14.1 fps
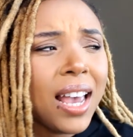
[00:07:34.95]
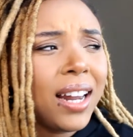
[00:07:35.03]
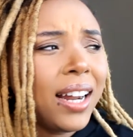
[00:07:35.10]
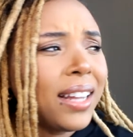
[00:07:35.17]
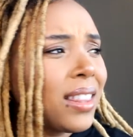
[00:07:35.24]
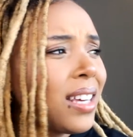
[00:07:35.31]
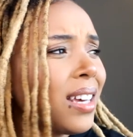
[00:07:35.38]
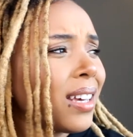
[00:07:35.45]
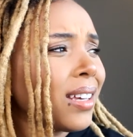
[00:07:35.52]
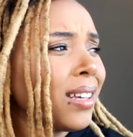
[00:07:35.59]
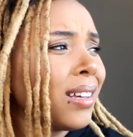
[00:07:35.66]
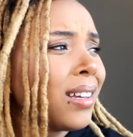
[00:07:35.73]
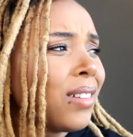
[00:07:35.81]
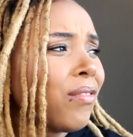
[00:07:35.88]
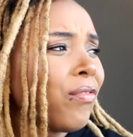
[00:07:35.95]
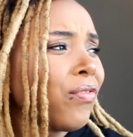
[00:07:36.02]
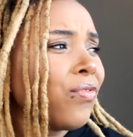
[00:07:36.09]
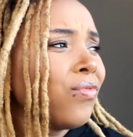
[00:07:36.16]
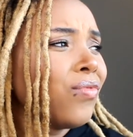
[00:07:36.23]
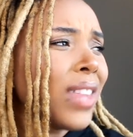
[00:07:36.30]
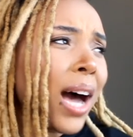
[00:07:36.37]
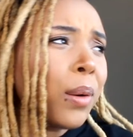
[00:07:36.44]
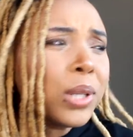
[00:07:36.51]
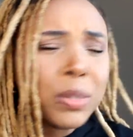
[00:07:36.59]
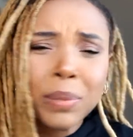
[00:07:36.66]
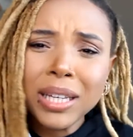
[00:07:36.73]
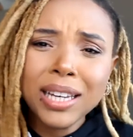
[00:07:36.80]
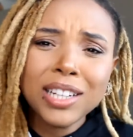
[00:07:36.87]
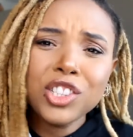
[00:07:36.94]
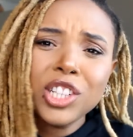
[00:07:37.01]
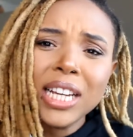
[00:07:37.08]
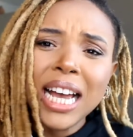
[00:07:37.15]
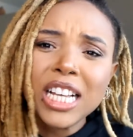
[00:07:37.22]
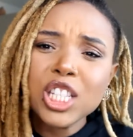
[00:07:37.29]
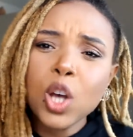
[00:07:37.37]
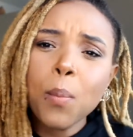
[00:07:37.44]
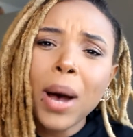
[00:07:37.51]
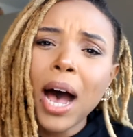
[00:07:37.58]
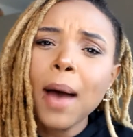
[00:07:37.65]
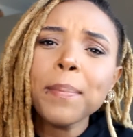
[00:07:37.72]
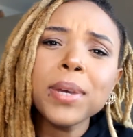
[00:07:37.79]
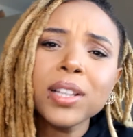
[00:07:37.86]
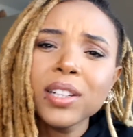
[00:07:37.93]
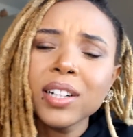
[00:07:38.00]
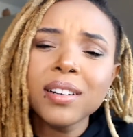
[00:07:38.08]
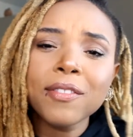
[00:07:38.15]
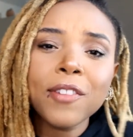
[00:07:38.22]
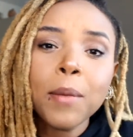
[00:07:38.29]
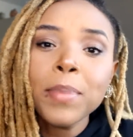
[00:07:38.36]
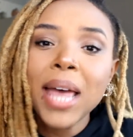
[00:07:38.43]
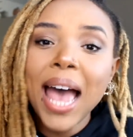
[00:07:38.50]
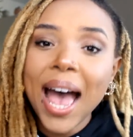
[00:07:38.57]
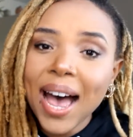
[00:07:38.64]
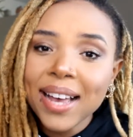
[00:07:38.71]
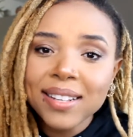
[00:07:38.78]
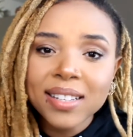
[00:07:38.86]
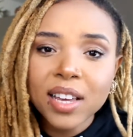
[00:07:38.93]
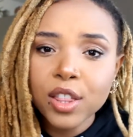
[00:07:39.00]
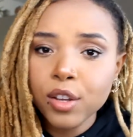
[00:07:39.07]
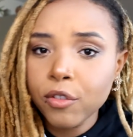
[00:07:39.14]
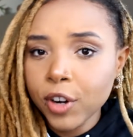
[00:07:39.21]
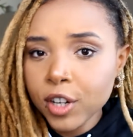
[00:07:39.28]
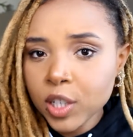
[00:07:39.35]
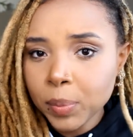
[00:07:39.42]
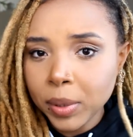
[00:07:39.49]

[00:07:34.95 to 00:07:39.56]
And I think that was because she got so popular from the ass in the first